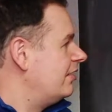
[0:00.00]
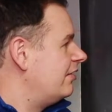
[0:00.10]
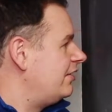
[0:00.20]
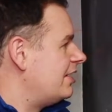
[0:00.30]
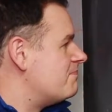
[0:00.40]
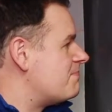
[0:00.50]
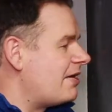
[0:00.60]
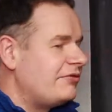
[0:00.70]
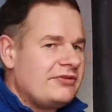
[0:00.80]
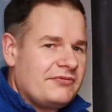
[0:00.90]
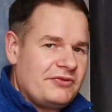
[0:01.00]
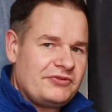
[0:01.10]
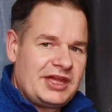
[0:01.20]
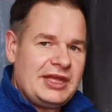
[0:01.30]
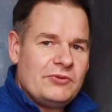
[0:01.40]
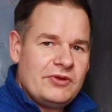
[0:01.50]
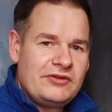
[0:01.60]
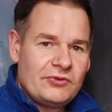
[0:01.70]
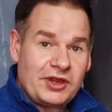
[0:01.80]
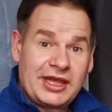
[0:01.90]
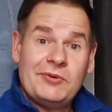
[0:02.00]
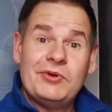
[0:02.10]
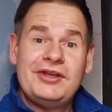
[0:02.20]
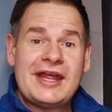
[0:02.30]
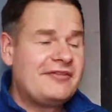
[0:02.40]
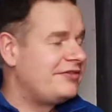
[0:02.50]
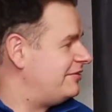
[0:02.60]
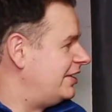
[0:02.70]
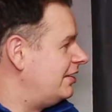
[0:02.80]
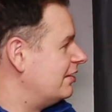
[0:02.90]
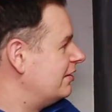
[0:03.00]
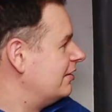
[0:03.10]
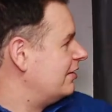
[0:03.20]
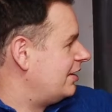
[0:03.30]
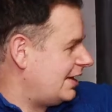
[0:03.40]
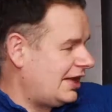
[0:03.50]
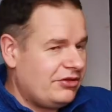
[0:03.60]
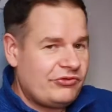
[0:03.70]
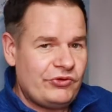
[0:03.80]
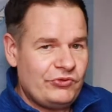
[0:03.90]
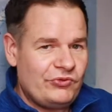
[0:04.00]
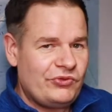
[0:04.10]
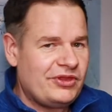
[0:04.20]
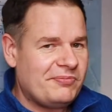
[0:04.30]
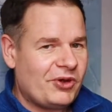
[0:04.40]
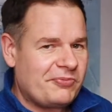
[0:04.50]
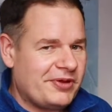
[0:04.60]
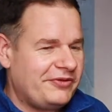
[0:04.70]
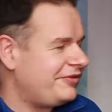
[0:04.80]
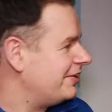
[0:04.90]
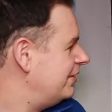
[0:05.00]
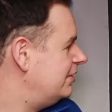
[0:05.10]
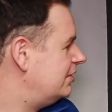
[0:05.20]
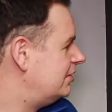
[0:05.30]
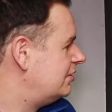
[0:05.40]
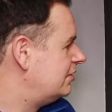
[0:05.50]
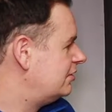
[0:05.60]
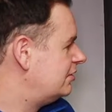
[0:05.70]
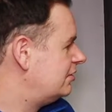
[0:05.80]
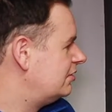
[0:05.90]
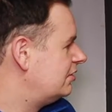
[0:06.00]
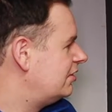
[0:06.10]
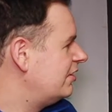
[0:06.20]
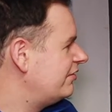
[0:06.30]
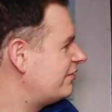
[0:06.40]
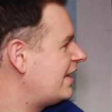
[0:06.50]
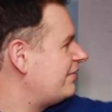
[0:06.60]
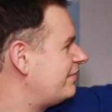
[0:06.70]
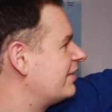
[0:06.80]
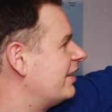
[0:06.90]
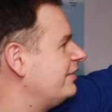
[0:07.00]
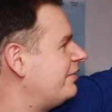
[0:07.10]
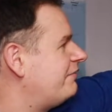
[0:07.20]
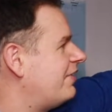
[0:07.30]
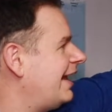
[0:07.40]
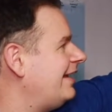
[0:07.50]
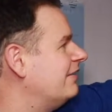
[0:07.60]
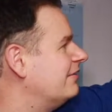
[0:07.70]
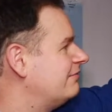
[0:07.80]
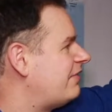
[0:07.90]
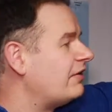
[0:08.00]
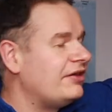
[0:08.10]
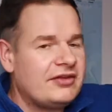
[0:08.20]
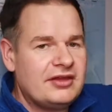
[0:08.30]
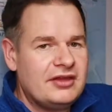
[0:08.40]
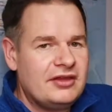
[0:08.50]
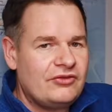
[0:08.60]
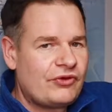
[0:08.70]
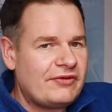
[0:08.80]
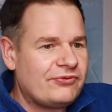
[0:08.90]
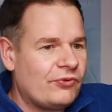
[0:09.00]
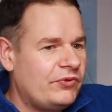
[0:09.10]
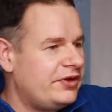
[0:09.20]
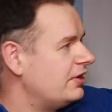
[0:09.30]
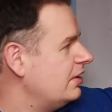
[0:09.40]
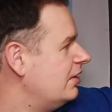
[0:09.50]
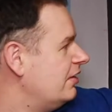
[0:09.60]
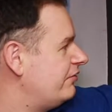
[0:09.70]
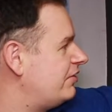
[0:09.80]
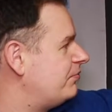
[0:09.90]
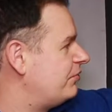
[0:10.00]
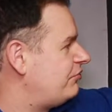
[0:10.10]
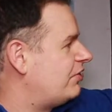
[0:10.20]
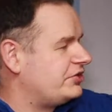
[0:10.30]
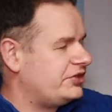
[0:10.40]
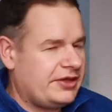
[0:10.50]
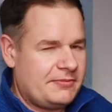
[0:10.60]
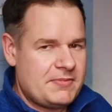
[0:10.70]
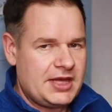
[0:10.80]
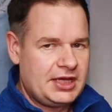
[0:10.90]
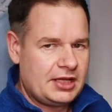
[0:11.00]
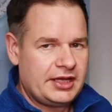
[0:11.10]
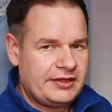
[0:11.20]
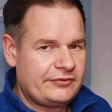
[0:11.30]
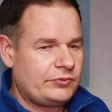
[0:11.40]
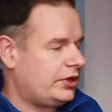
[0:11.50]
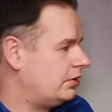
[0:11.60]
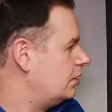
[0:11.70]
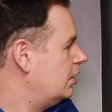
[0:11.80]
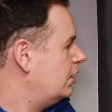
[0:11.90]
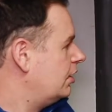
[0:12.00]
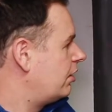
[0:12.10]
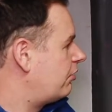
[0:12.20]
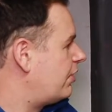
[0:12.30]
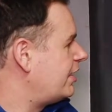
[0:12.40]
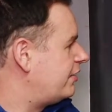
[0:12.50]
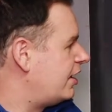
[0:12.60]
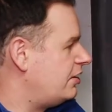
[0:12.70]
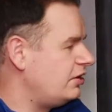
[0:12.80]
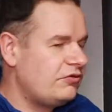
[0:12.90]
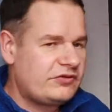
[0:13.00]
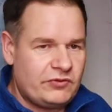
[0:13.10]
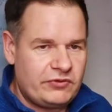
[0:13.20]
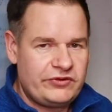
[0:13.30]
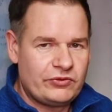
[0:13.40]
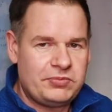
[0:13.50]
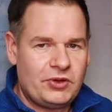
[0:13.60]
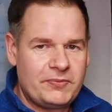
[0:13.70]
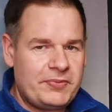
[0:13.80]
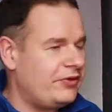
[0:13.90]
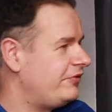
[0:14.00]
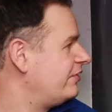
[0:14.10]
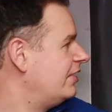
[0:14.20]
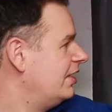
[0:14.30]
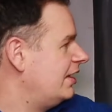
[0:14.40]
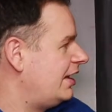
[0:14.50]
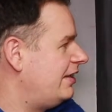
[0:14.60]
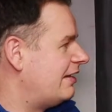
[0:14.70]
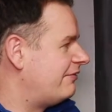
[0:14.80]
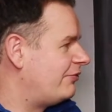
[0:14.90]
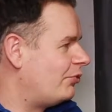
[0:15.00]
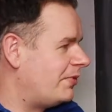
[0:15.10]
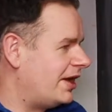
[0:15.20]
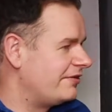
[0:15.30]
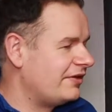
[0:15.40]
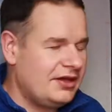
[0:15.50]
the amount of those keywords or the keyword density in through the blog post. So that's kind of a very straightforward, simple structure that many clients will create their news stories or blog posts in that format.